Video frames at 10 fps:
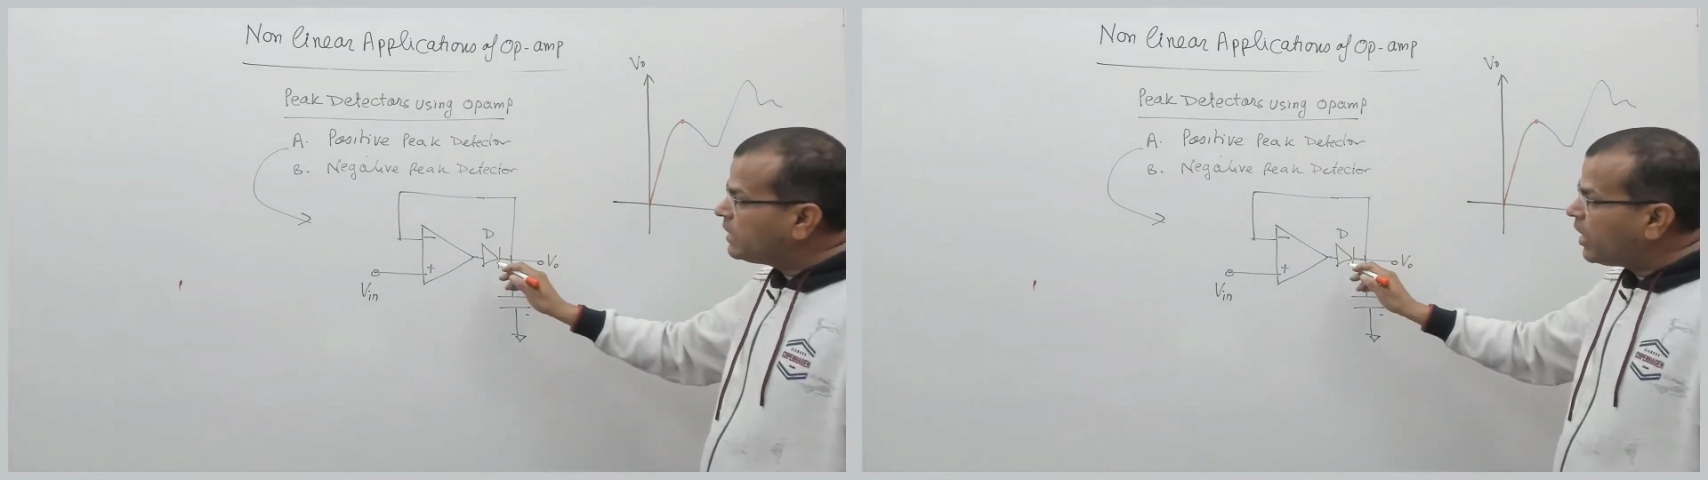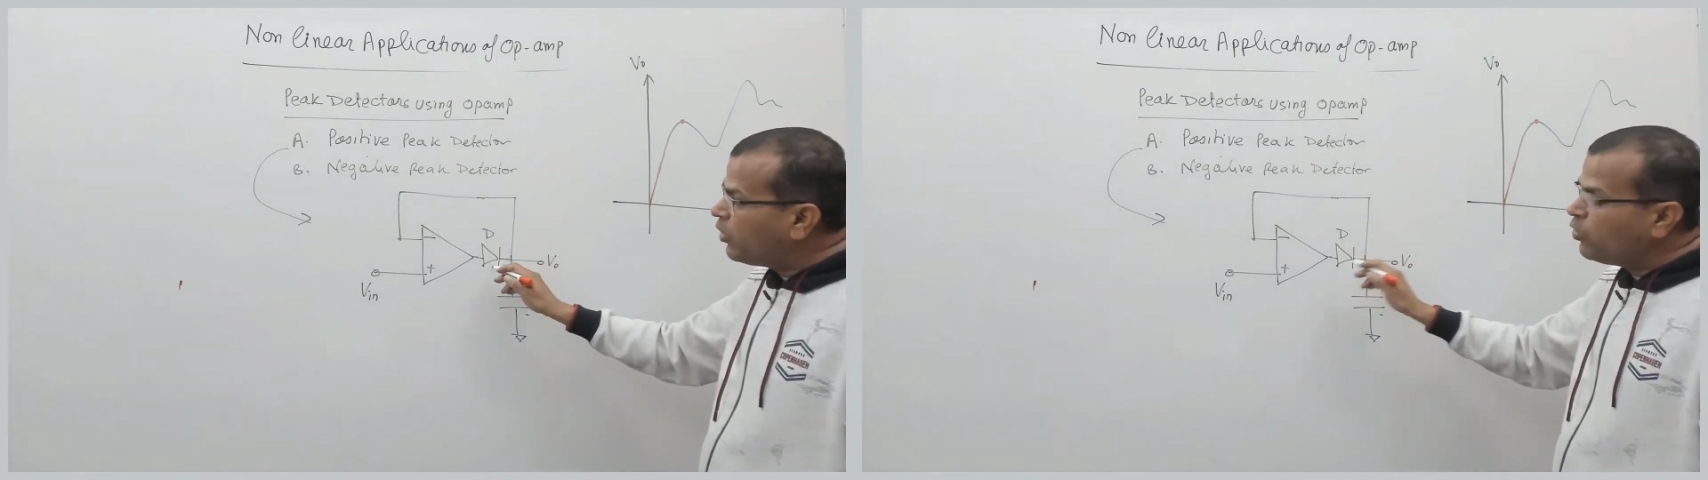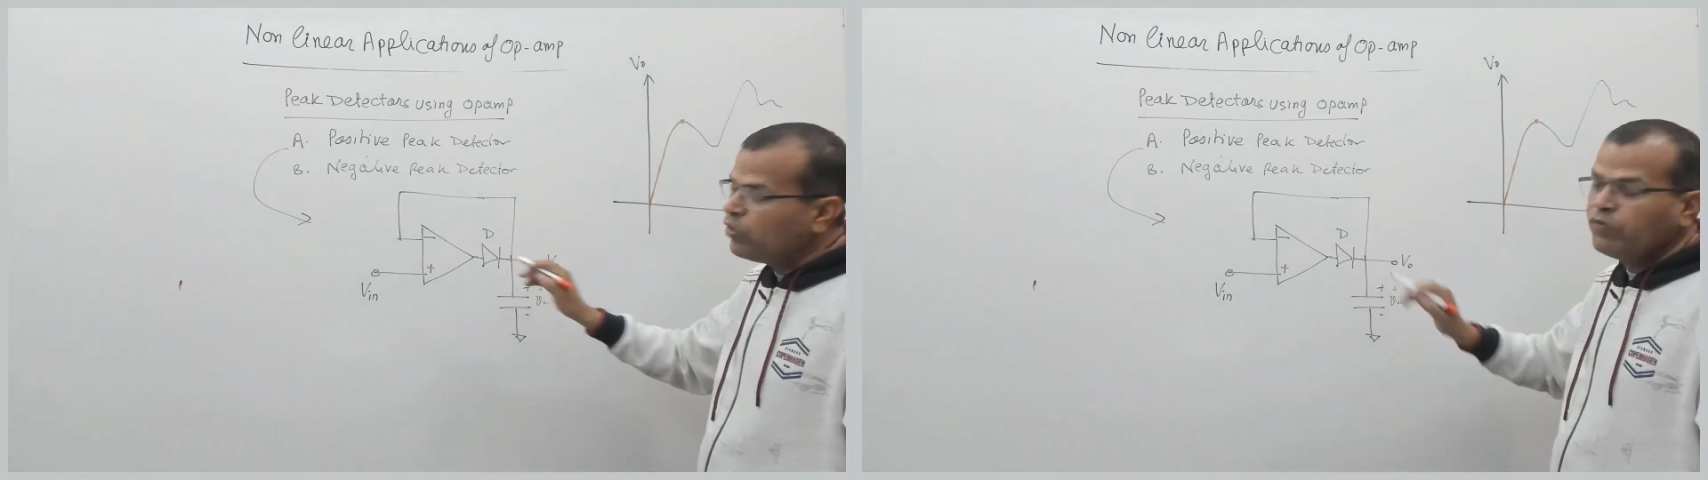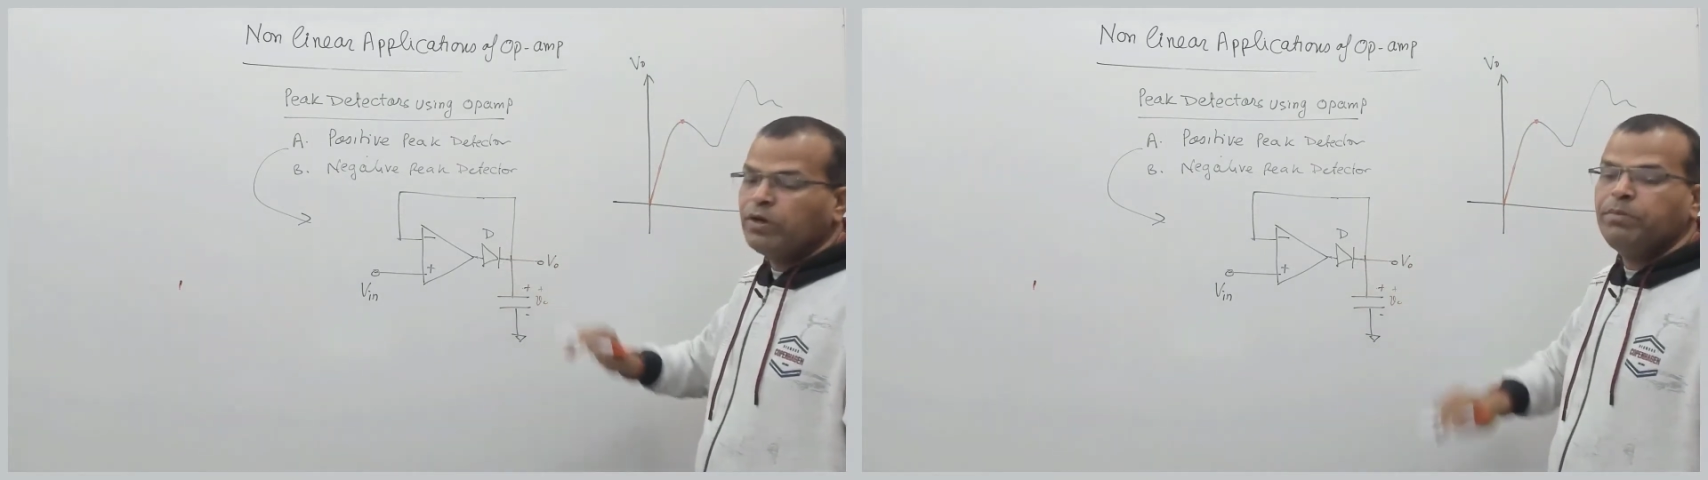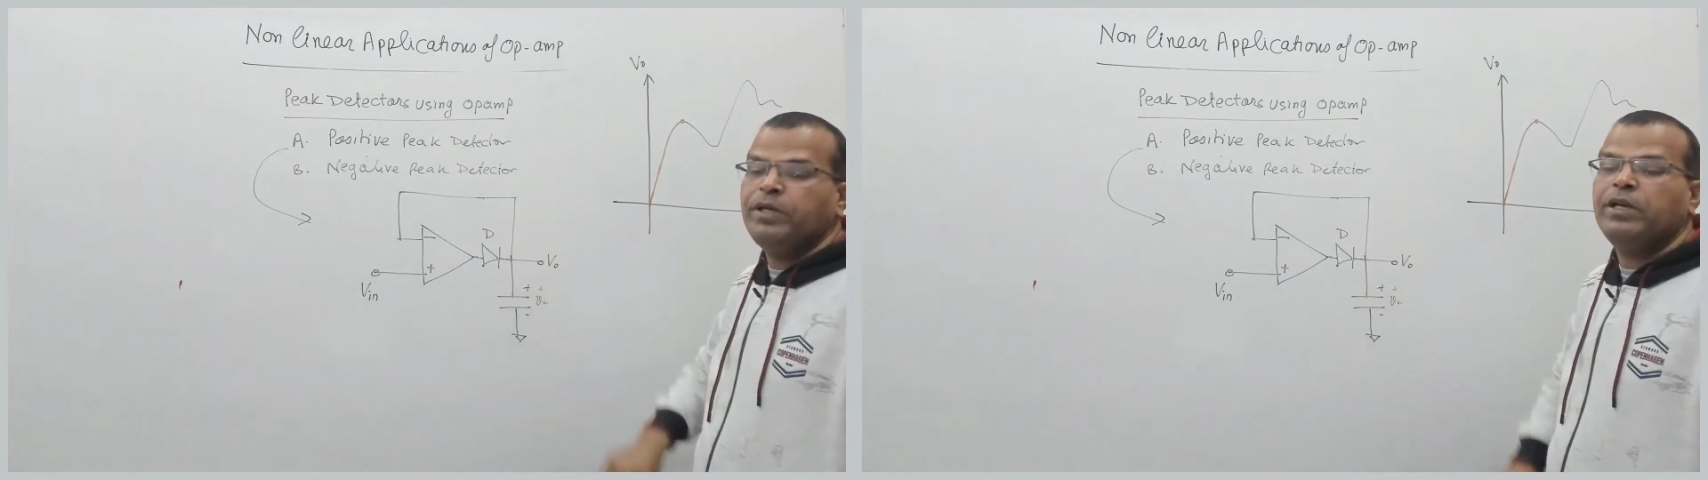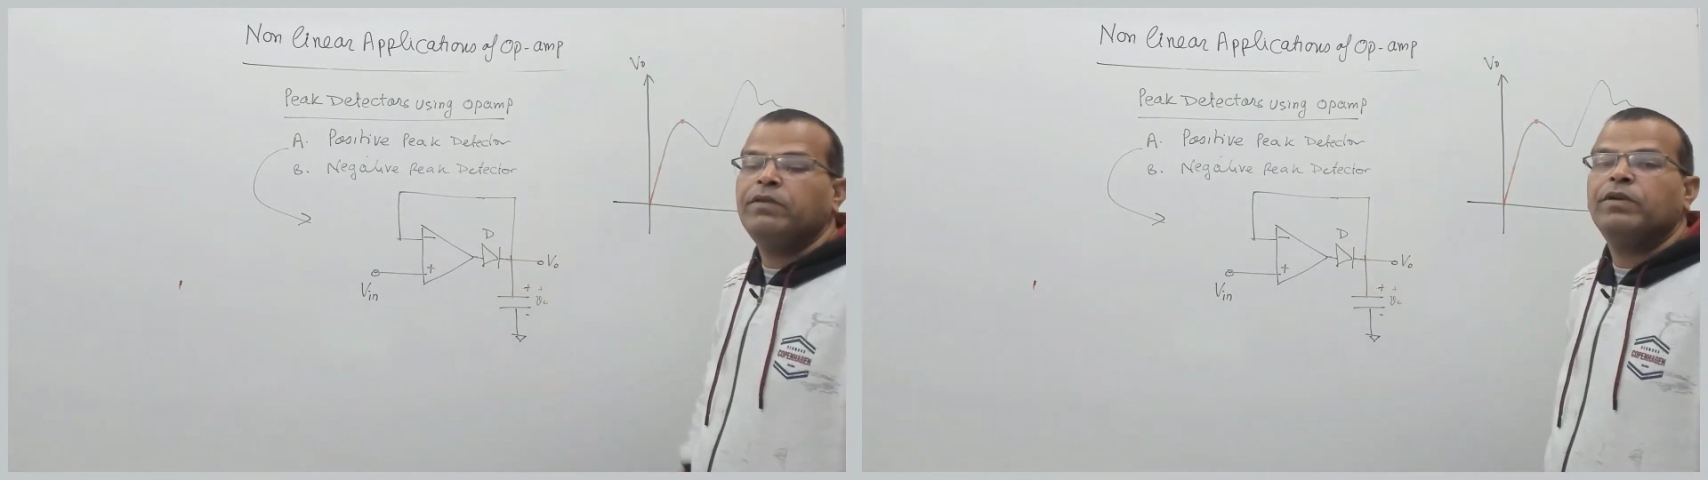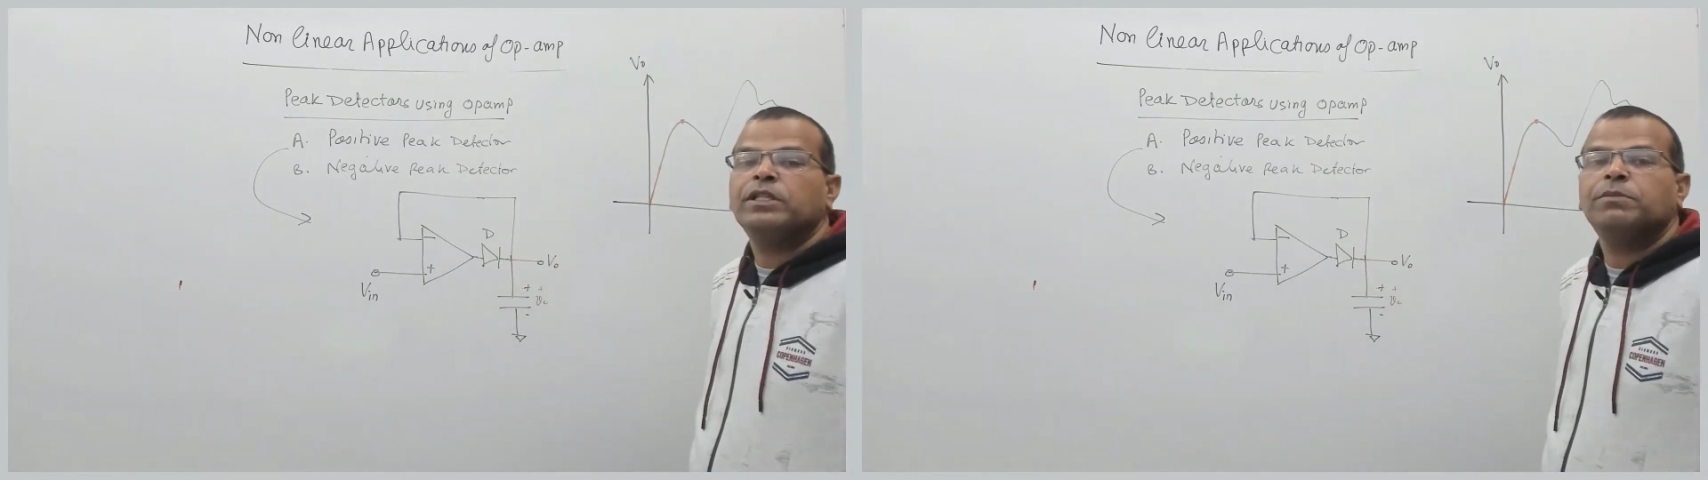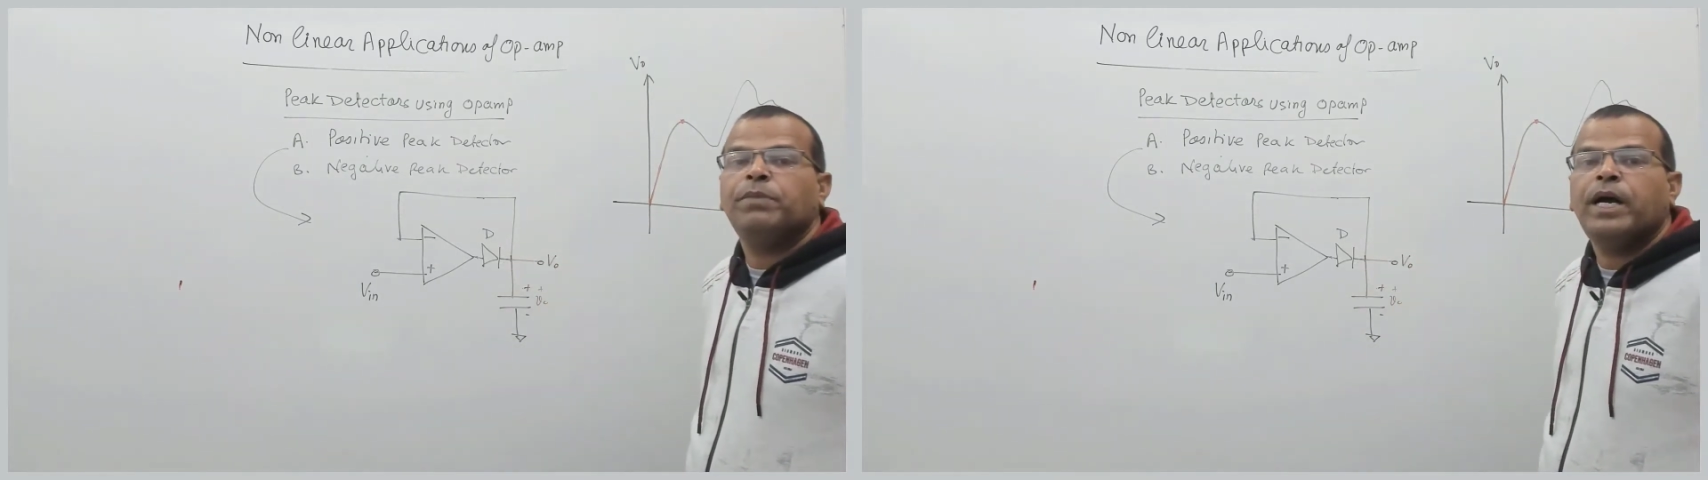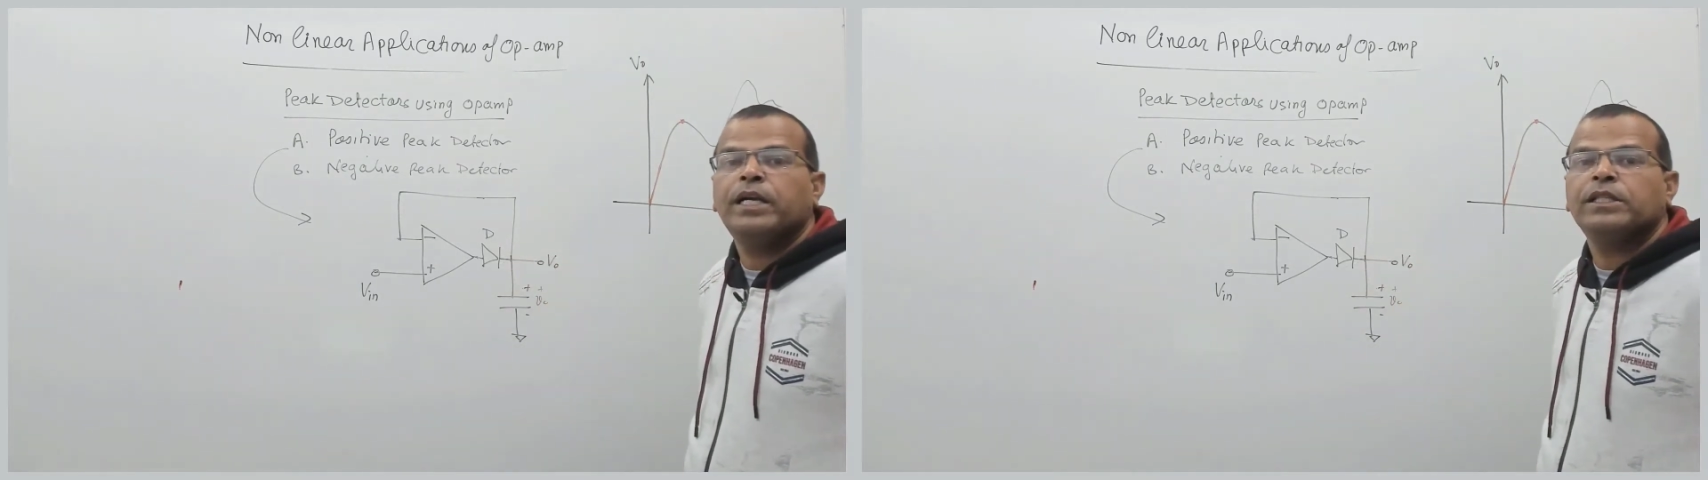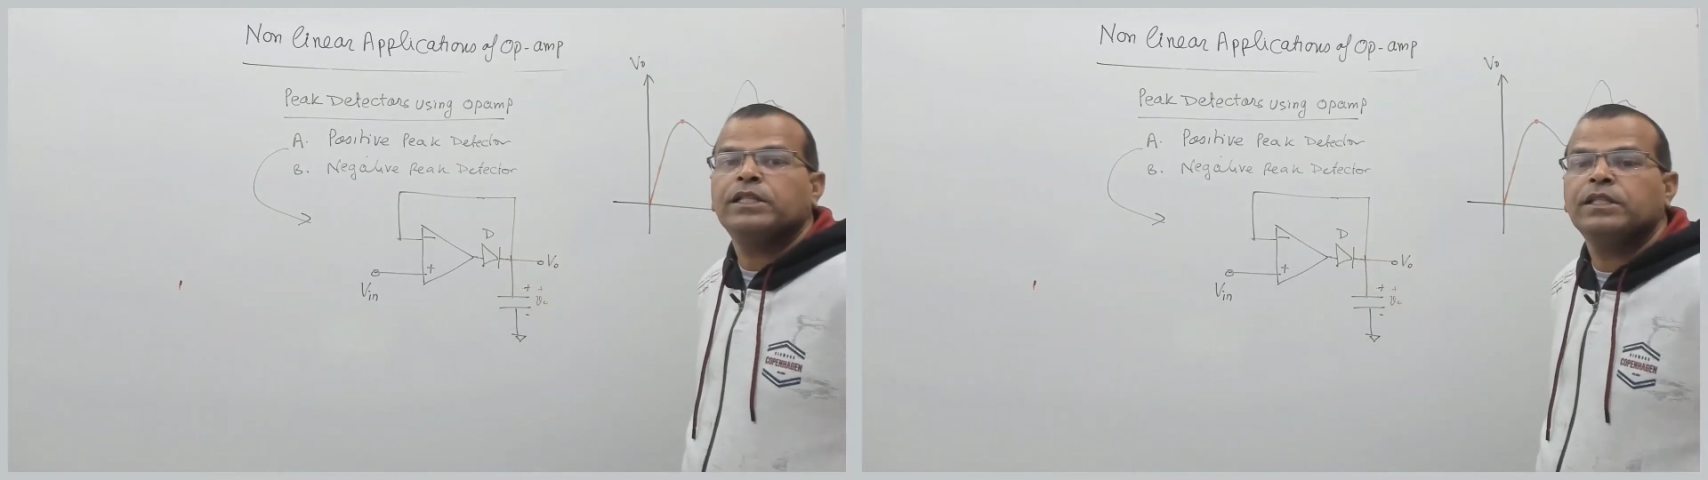diode will be reverse
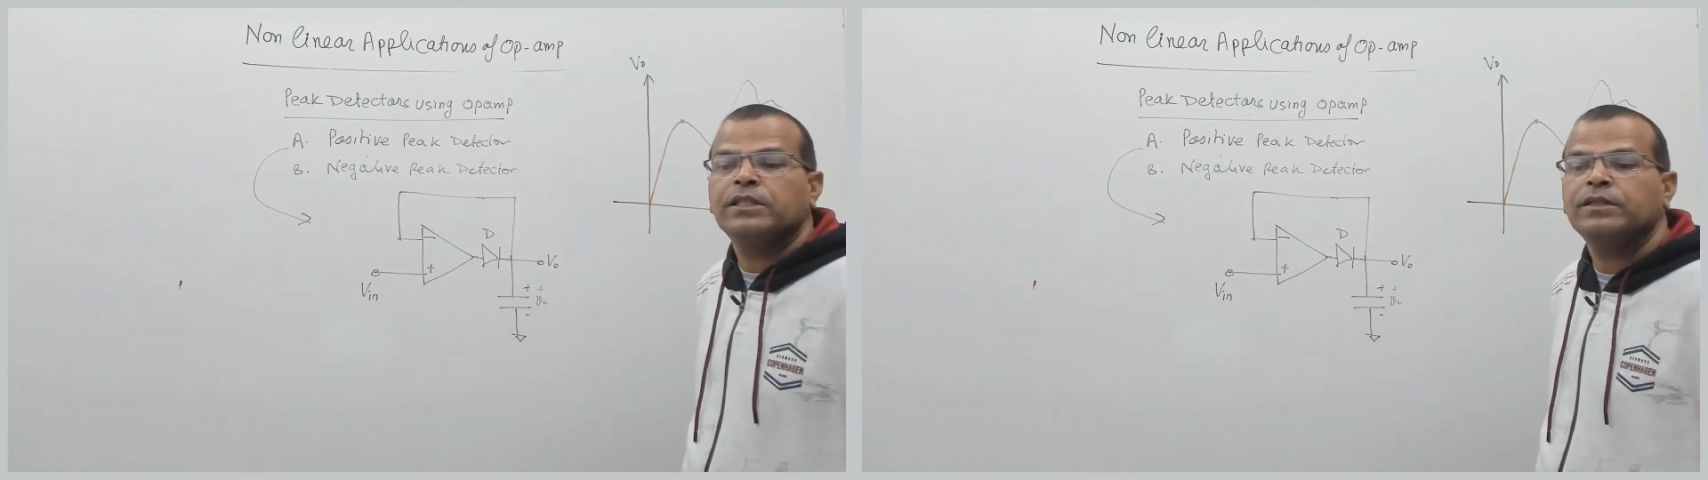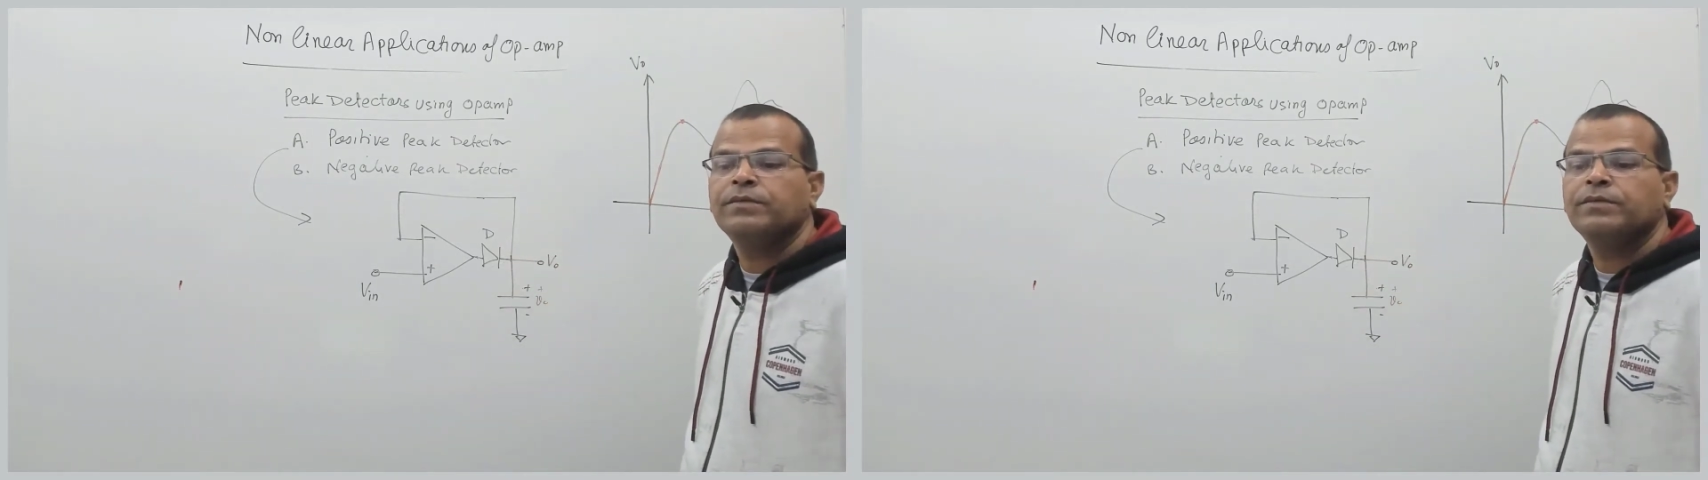biased.